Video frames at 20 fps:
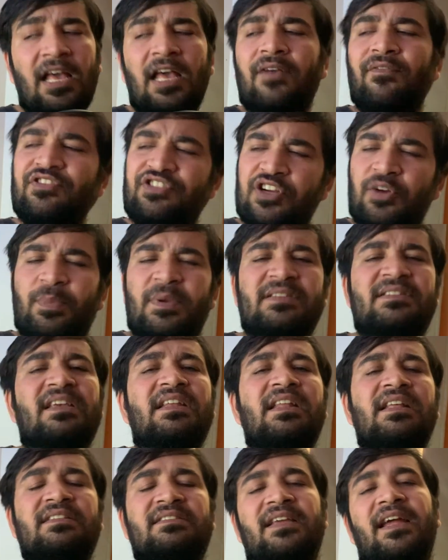which are
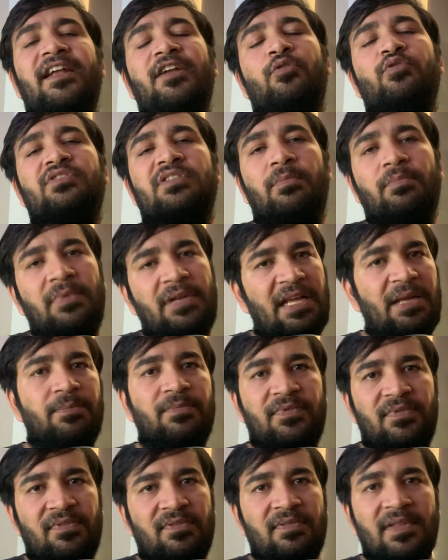basically assigned to some
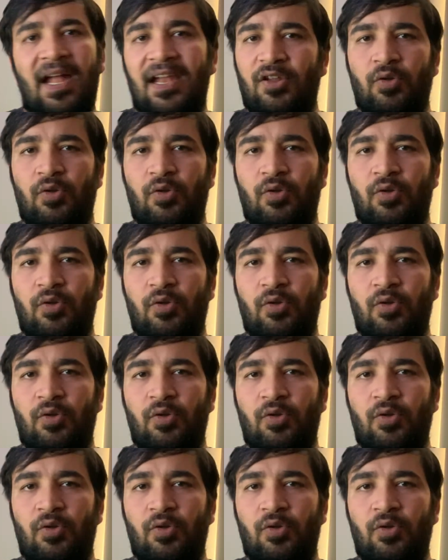teams that